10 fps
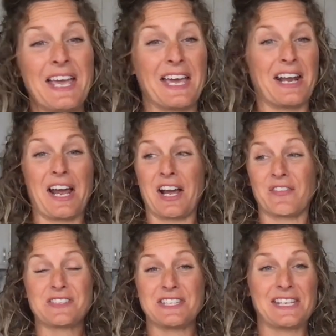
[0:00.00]
And I
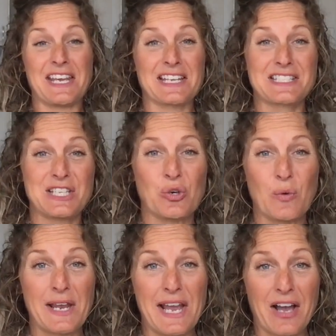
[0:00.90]
obviously can't see a
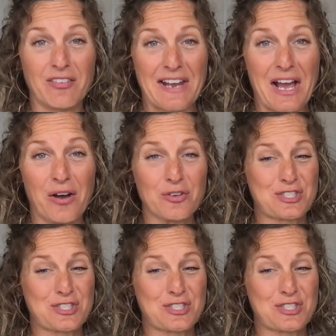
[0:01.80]
way out now,